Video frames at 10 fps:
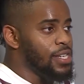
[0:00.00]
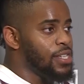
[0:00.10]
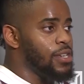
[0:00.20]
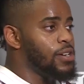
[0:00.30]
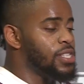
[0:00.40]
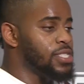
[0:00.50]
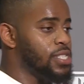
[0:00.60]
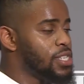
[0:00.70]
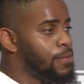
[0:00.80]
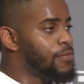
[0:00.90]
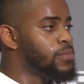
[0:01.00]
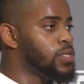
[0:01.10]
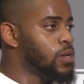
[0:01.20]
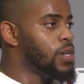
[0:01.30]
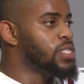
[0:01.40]
You know, he just he coming from
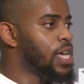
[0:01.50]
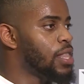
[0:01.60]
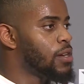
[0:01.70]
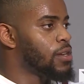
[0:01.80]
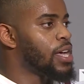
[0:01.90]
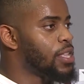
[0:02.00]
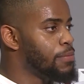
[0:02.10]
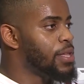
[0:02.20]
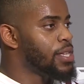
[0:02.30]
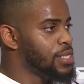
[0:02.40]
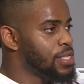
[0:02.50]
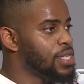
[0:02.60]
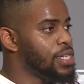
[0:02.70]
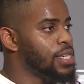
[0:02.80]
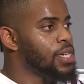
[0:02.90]
JUCO. He's got to learn how to play in this
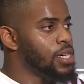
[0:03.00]
league.